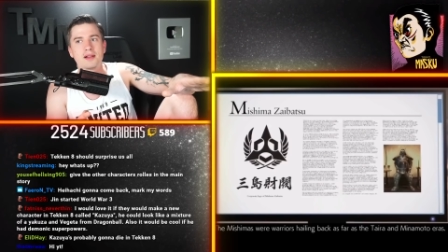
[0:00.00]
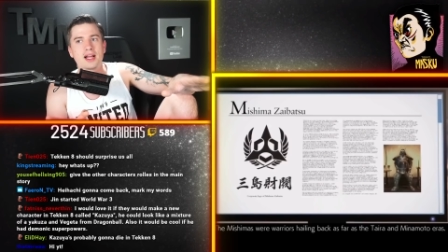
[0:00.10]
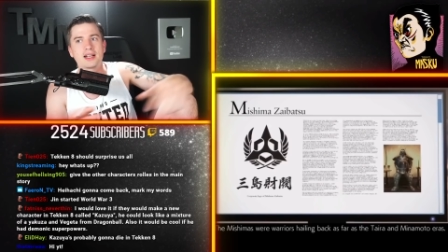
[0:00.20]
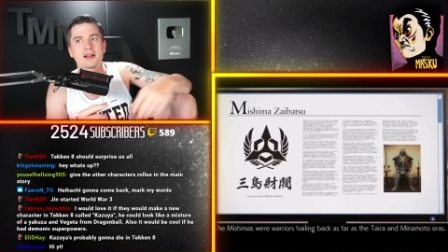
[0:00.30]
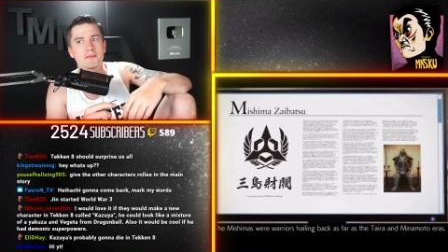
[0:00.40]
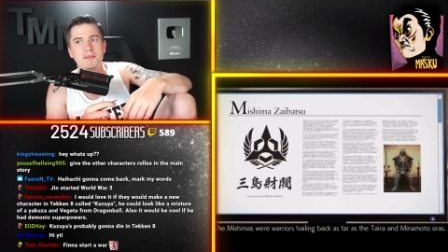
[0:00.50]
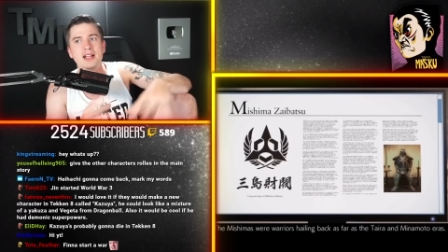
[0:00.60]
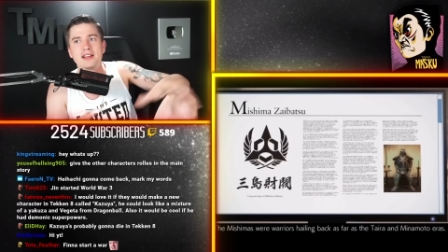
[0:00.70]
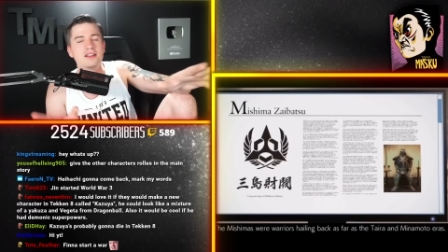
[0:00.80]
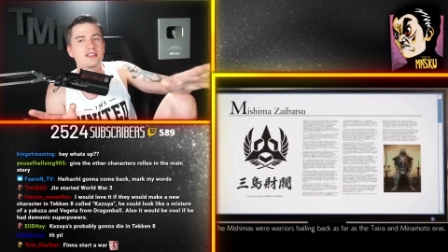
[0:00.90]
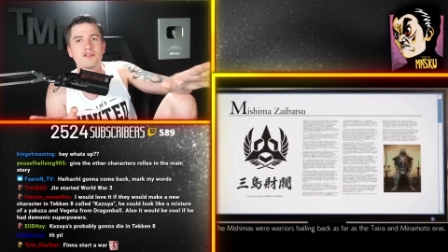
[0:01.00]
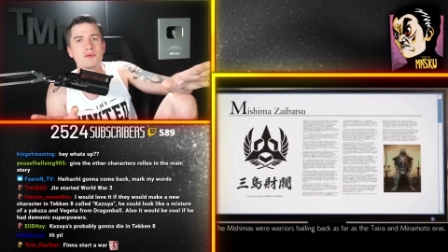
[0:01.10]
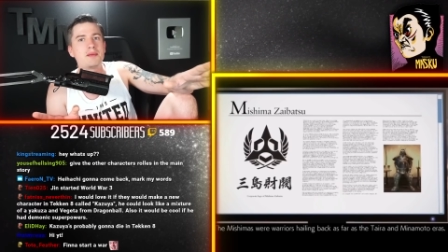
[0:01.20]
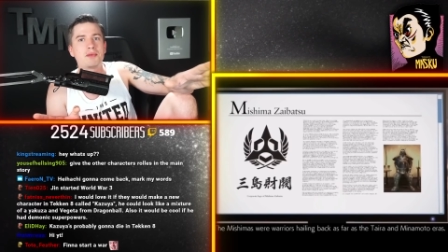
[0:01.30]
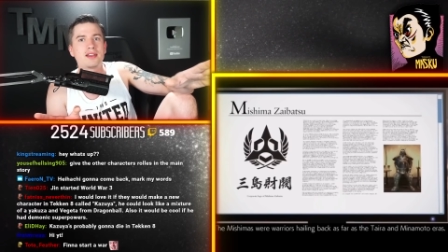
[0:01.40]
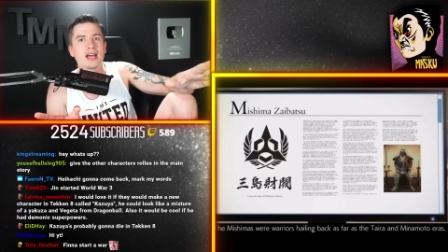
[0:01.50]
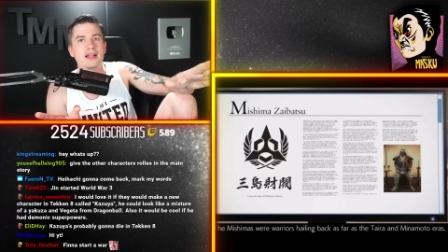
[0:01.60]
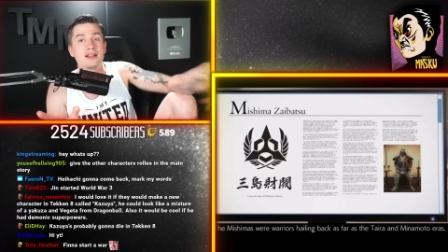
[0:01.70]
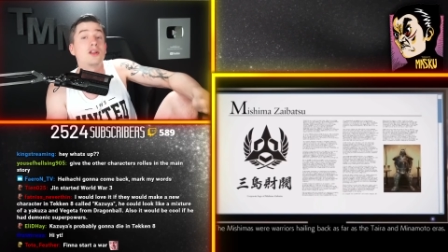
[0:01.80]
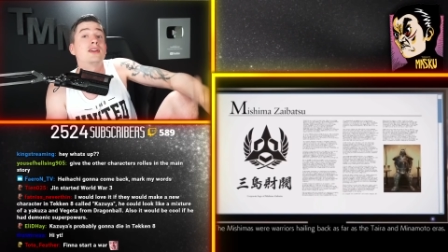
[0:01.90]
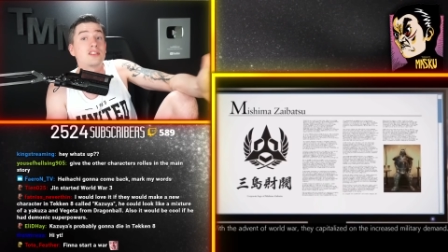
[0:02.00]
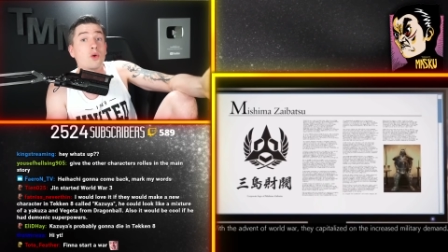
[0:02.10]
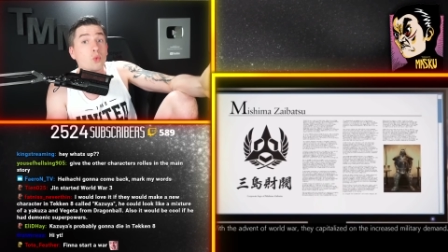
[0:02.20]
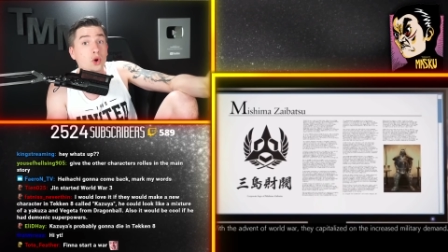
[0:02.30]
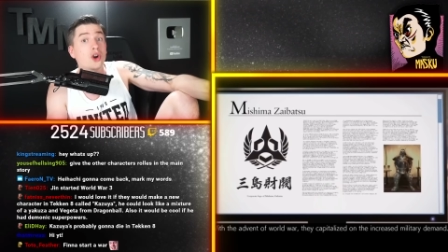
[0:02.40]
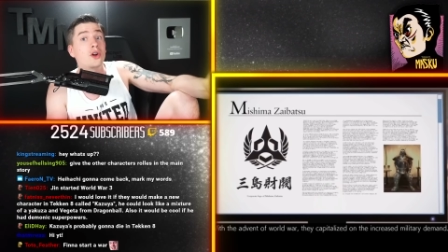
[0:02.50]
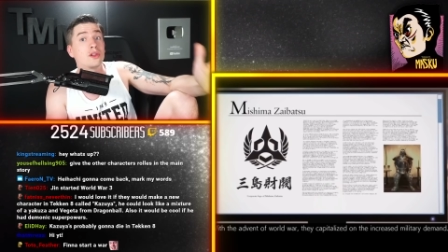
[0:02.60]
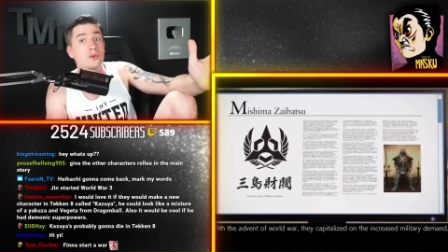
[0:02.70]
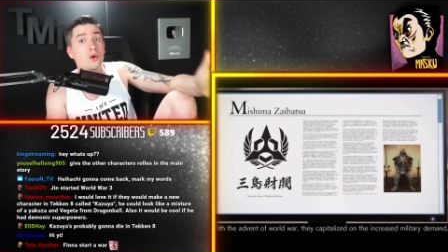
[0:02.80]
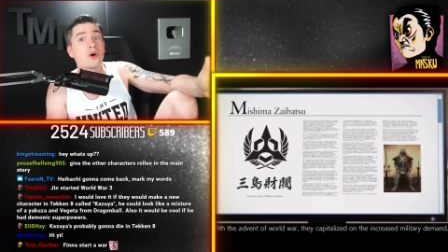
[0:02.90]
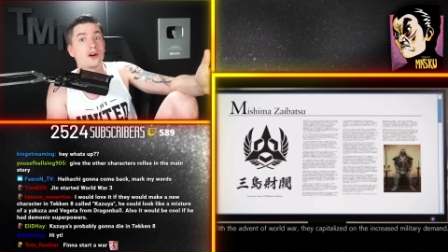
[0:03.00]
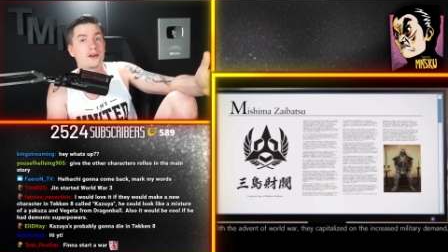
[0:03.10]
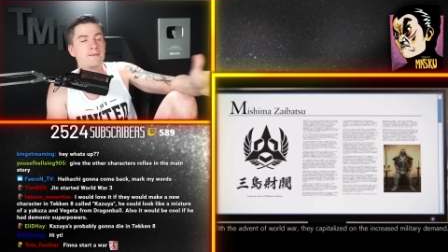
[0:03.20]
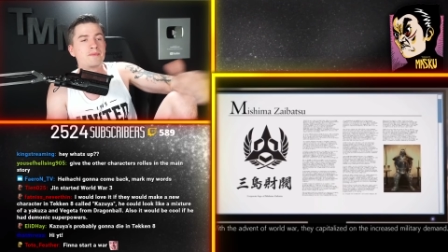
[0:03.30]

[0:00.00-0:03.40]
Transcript: Like millions of people dead, you know, it's a world war.